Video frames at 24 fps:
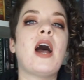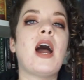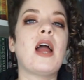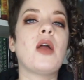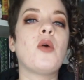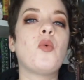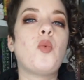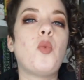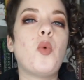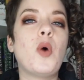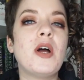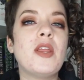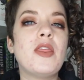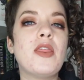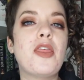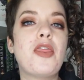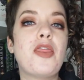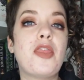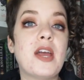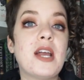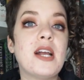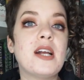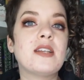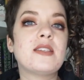I want
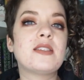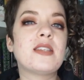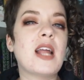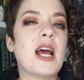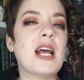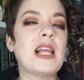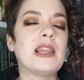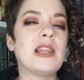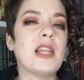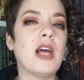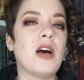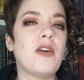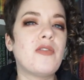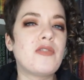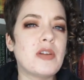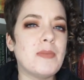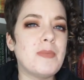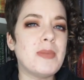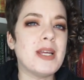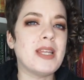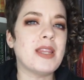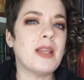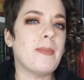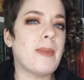things that I love to
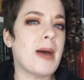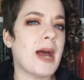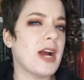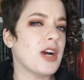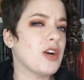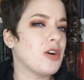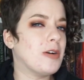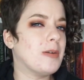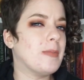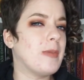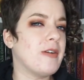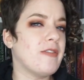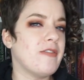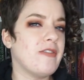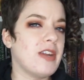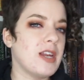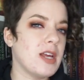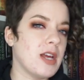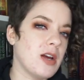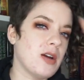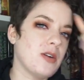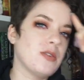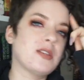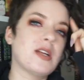be in the background of my
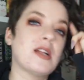videos.